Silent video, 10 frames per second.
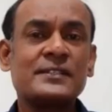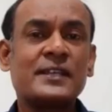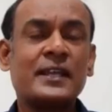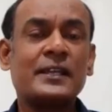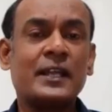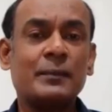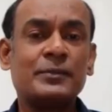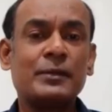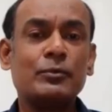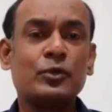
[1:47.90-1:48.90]
can help
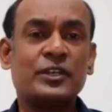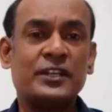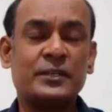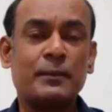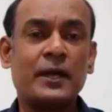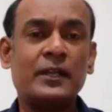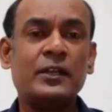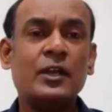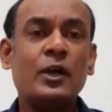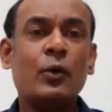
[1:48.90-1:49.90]
them to determine
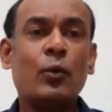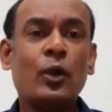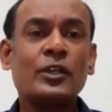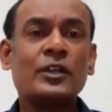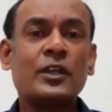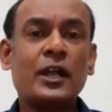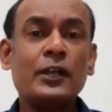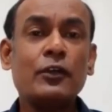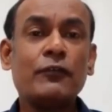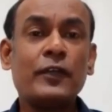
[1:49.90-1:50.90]
what
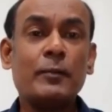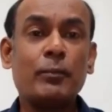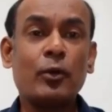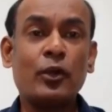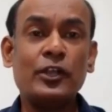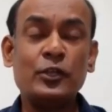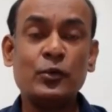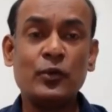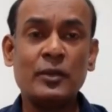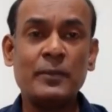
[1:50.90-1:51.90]
kind of employee you
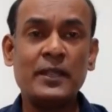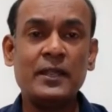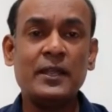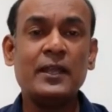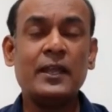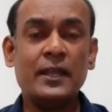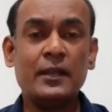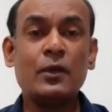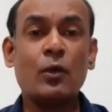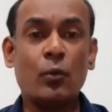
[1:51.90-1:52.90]
will be.
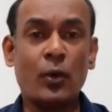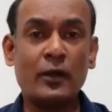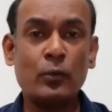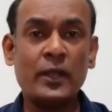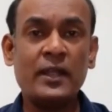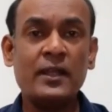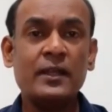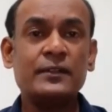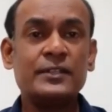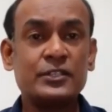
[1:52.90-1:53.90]
In one way,
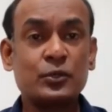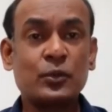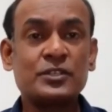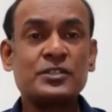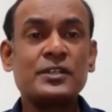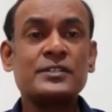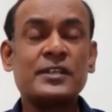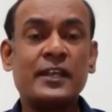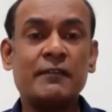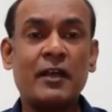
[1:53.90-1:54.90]
this question
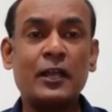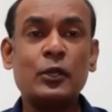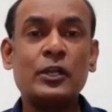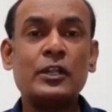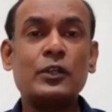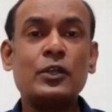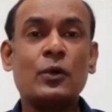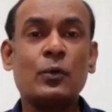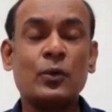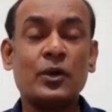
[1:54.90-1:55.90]
is evaluating your
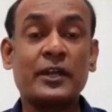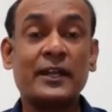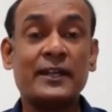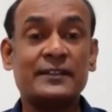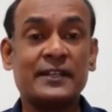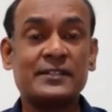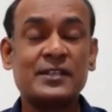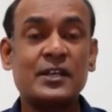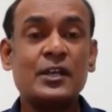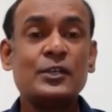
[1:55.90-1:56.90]
work ethics.
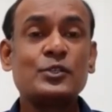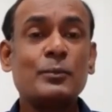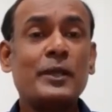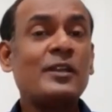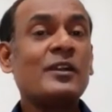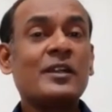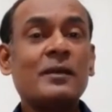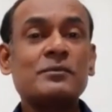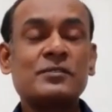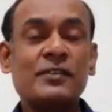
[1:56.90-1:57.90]
So many a
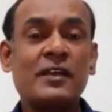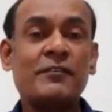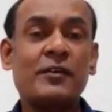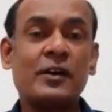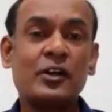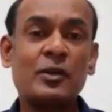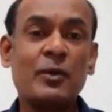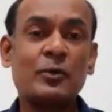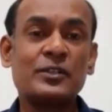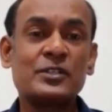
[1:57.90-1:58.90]
times we have heard
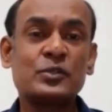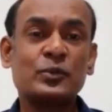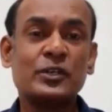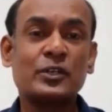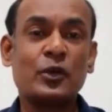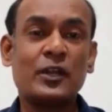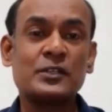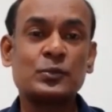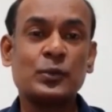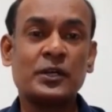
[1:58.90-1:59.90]
about this word called
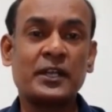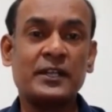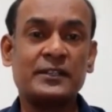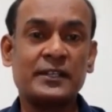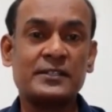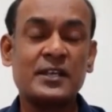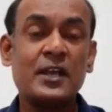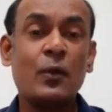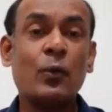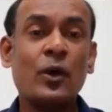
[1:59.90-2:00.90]
as work ethics.
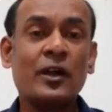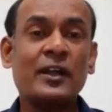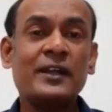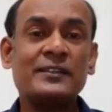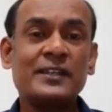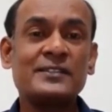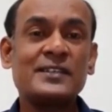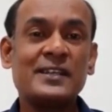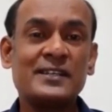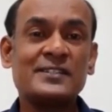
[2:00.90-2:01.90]
Work ethics
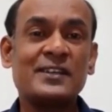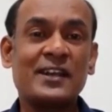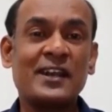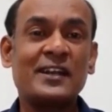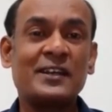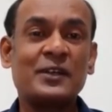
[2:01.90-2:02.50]
is related